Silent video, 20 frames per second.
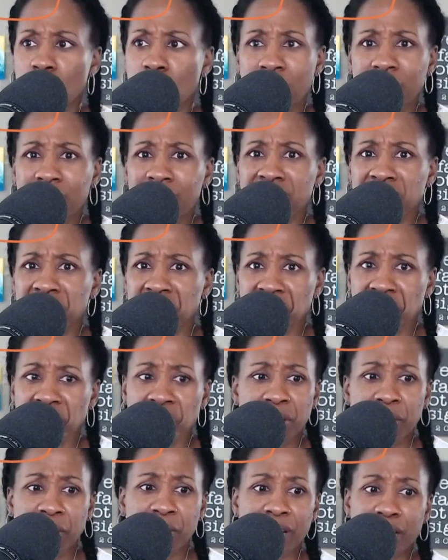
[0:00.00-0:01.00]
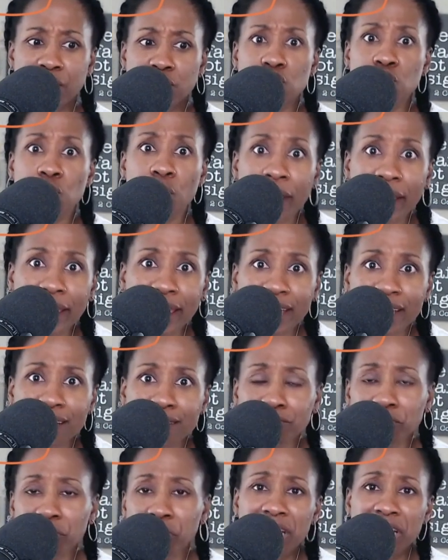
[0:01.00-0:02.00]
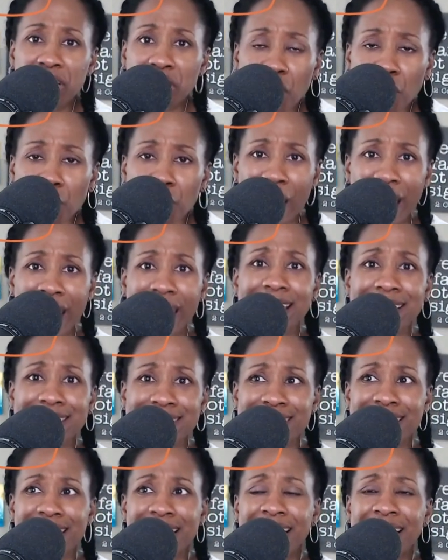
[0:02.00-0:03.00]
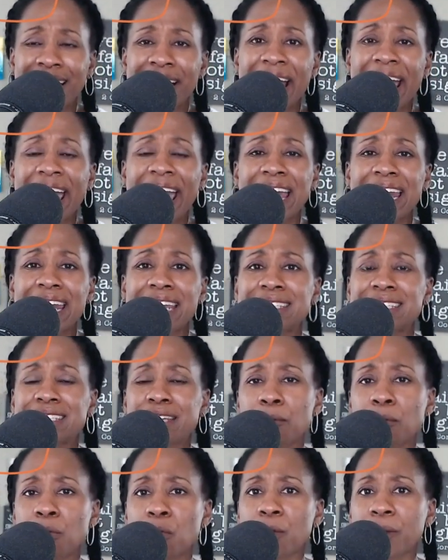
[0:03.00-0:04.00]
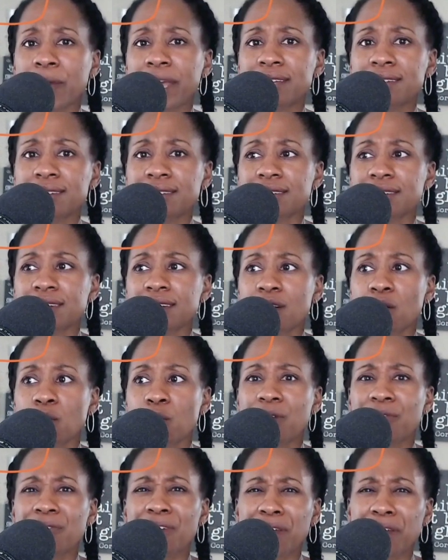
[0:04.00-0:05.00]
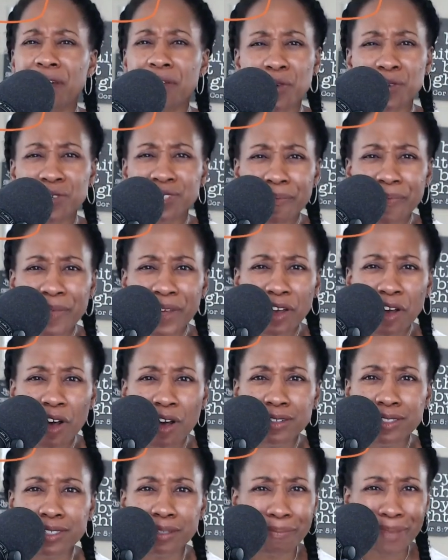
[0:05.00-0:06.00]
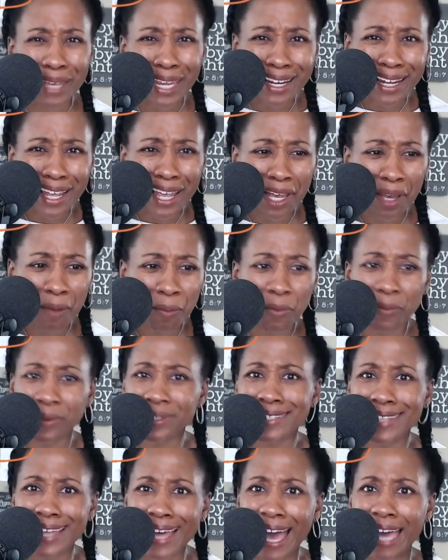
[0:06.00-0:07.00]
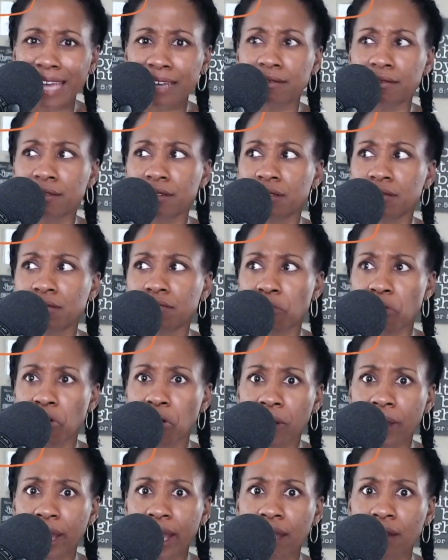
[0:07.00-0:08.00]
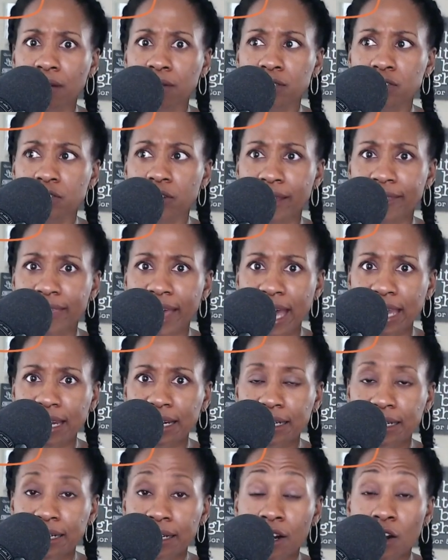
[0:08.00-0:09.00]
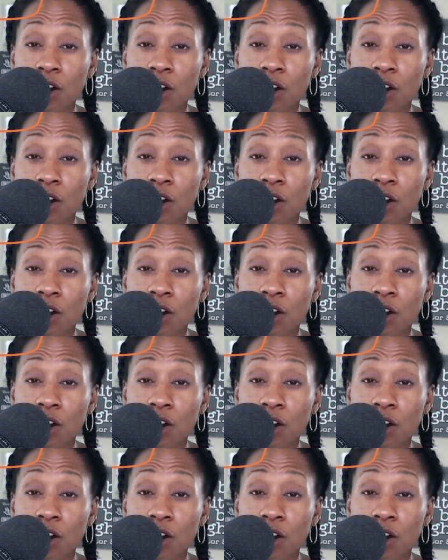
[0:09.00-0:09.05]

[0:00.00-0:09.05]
we we were enjoying it. We did all right. And at some point, we found out there's something called debate camp. What's that? Okay, we'll try that